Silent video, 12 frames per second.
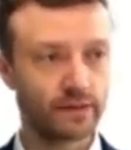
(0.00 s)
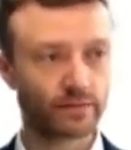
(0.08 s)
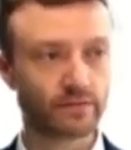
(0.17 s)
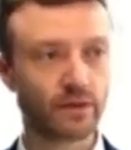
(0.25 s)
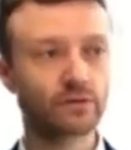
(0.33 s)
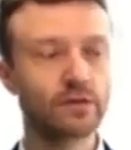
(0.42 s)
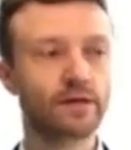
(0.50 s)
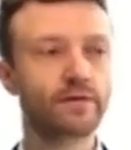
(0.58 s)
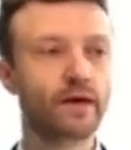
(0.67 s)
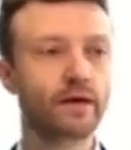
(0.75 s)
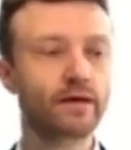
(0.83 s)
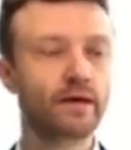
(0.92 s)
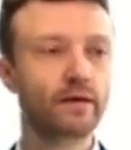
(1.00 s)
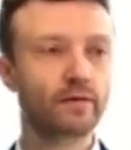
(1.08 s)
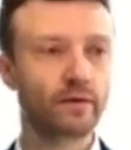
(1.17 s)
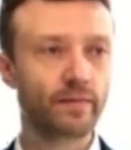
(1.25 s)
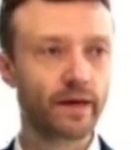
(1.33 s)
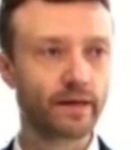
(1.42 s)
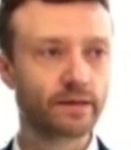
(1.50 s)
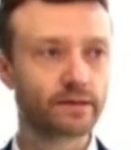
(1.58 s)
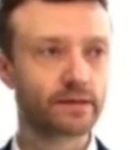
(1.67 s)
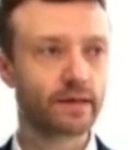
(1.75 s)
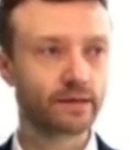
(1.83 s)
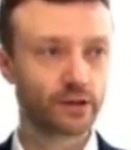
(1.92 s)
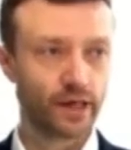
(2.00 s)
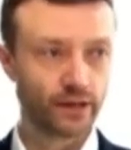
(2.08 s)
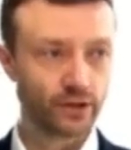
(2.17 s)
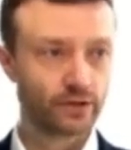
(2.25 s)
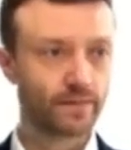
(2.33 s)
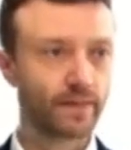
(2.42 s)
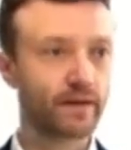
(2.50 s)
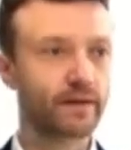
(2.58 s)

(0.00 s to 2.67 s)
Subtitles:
and mostly they remain unchanged,